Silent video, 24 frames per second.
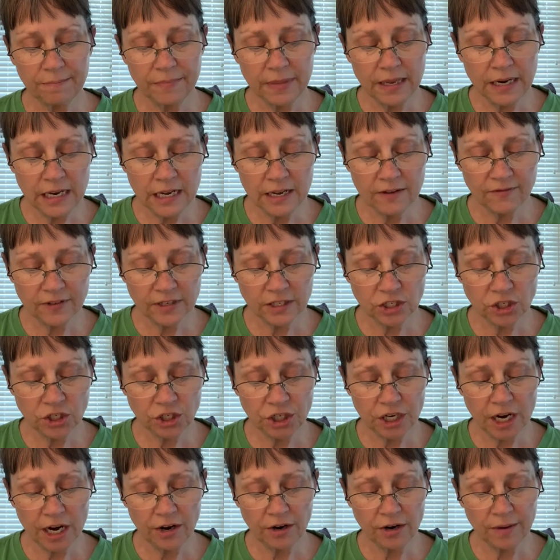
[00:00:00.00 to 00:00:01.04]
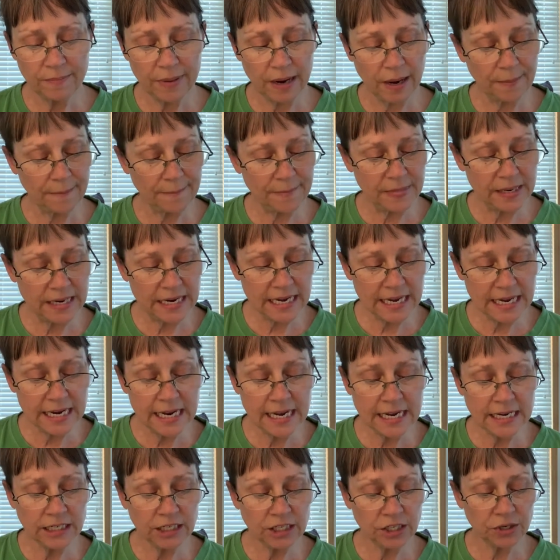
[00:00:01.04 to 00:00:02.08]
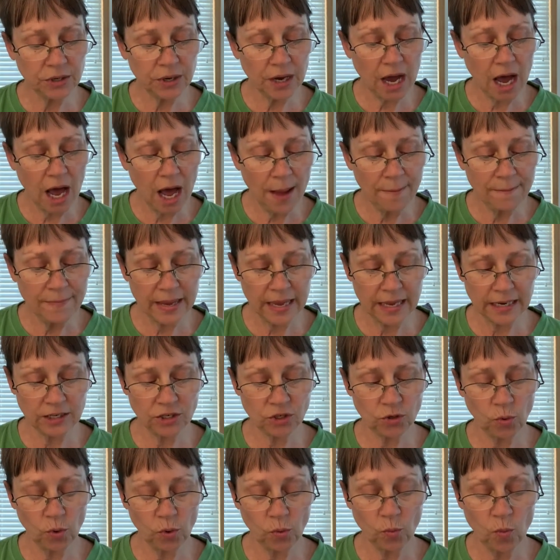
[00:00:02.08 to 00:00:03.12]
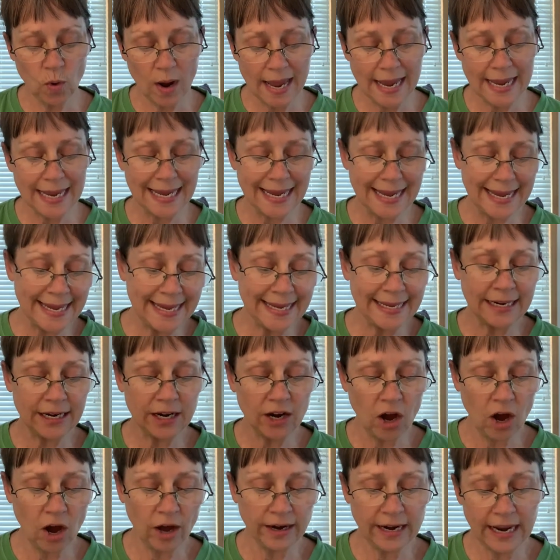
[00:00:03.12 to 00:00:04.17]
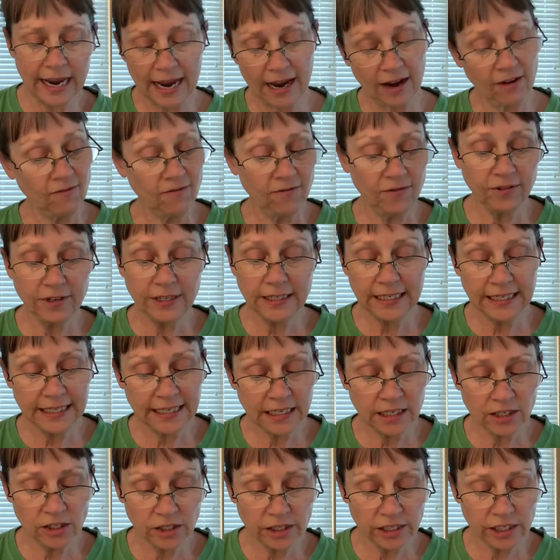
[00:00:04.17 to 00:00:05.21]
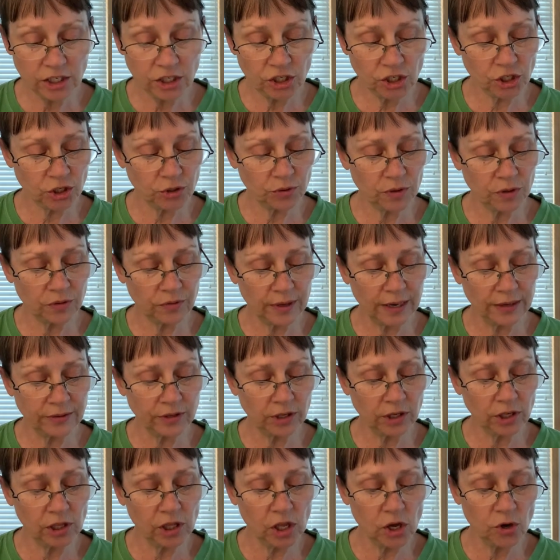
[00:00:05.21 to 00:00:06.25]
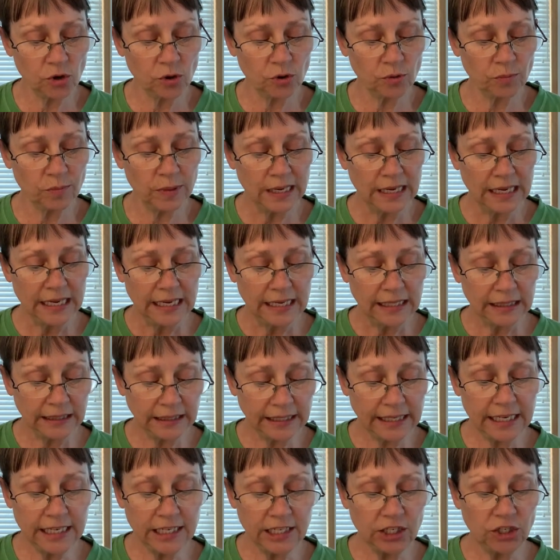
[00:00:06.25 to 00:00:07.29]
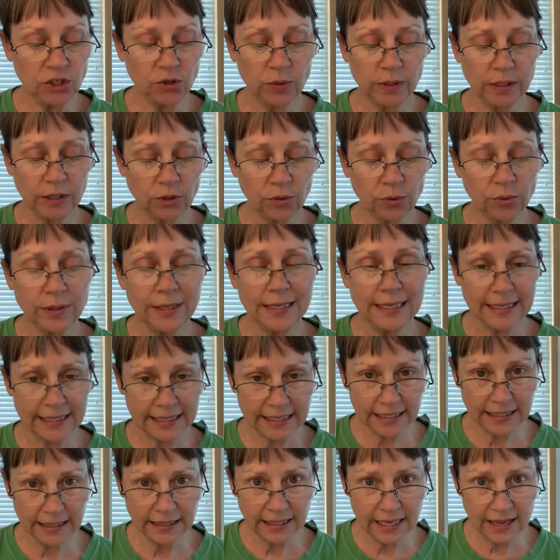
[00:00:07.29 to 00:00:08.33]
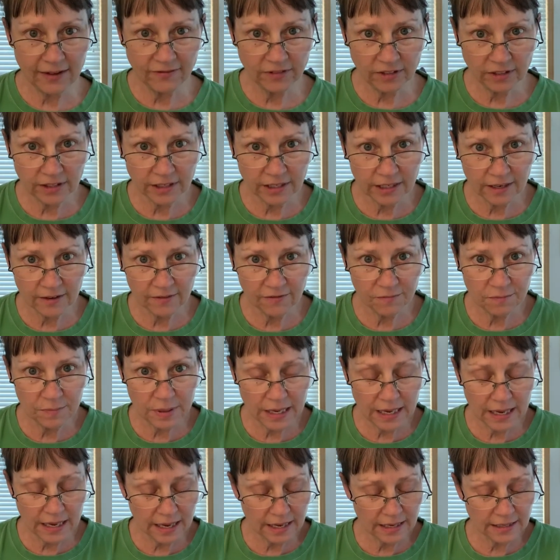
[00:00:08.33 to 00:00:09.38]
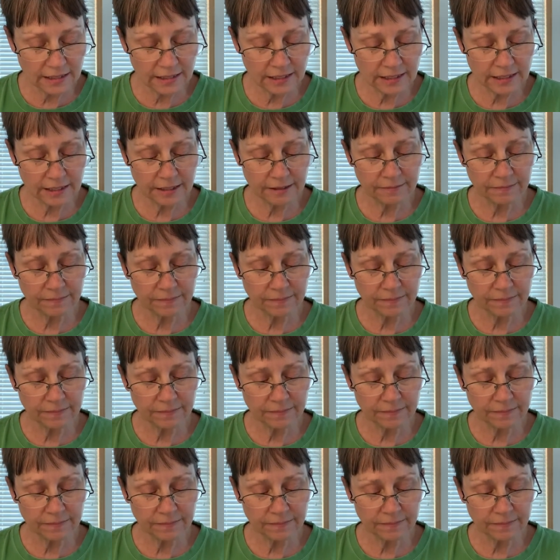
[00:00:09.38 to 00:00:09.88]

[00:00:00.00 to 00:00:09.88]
many of us share about needing to comment or weigh in on every single issue around the globe leads to increased levels of BS.